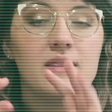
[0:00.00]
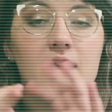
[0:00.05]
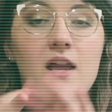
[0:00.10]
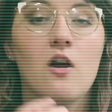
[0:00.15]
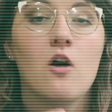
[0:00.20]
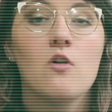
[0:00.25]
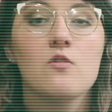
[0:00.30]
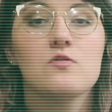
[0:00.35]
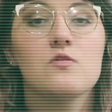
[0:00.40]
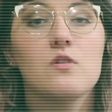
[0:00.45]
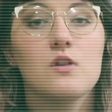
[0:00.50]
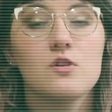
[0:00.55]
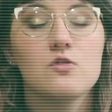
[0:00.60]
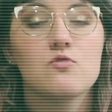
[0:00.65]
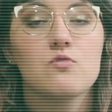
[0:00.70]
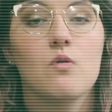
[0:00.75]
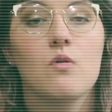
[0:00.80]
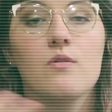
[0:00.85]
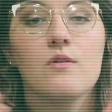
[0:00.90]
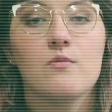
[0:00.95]
They also
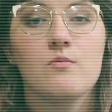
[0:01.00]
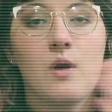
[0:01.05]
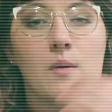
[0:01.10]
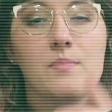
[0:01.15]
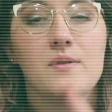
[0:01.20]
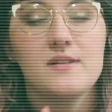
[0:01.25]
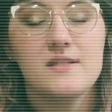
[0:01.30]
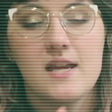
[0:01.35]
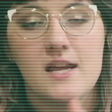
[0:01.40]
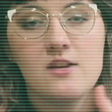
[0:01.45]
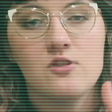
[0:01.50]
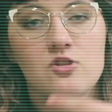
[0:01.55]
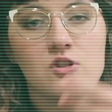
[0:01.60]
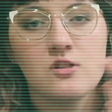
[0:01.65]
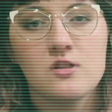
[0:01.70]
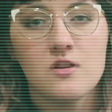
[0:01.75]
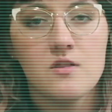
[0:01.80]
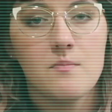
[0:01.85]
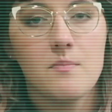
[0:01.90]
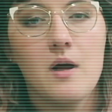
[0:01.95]
control their reputation
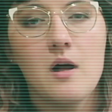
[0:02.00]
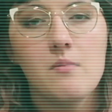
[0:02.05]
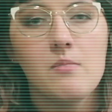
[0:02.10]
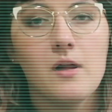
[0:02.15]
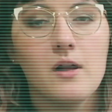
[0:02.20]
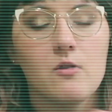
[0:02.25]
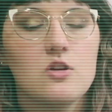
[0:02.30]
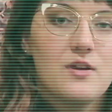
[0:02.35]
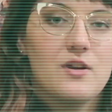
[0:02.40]
to the public.